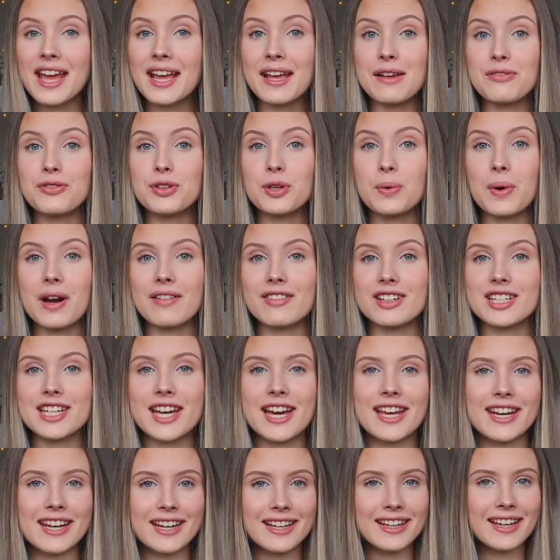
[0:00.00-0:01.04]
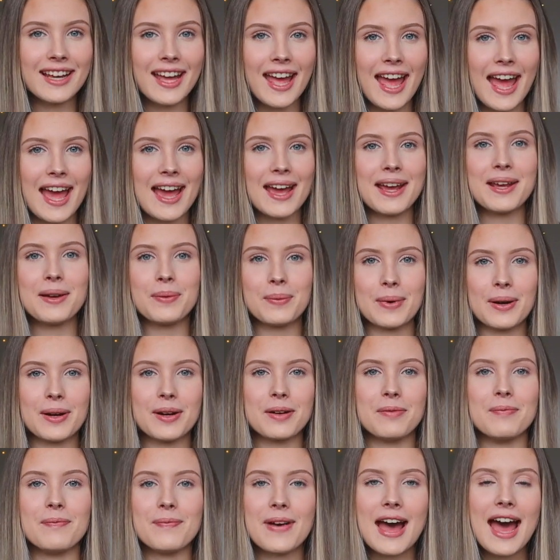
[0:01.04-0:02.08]
If you are returning, hey,
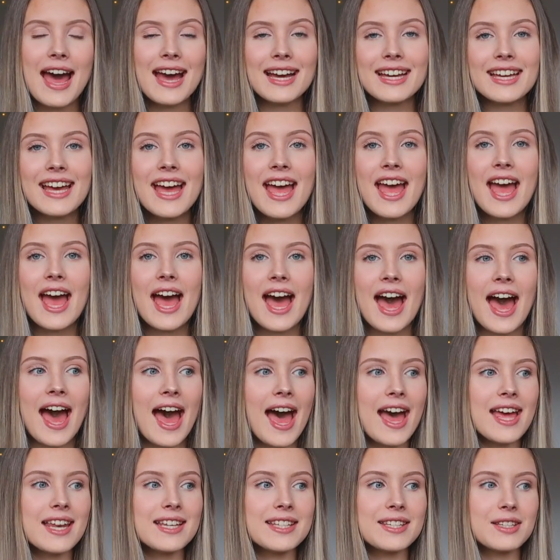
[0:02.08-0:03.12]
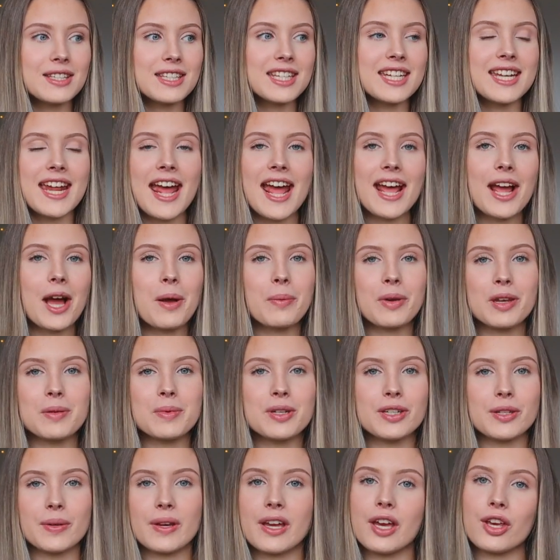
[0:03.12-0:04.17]
welcome back. And today I'm going to
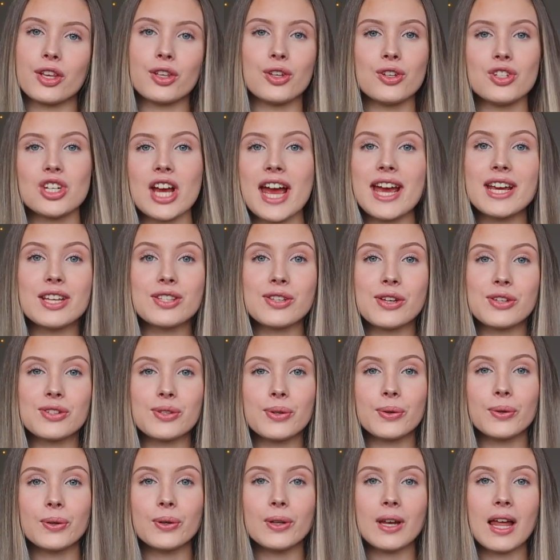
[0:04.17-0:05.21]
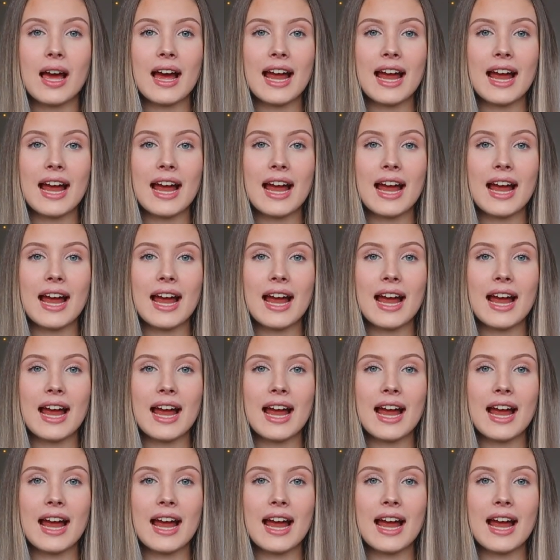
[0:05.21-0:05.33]
be doing a huge ASOS haul.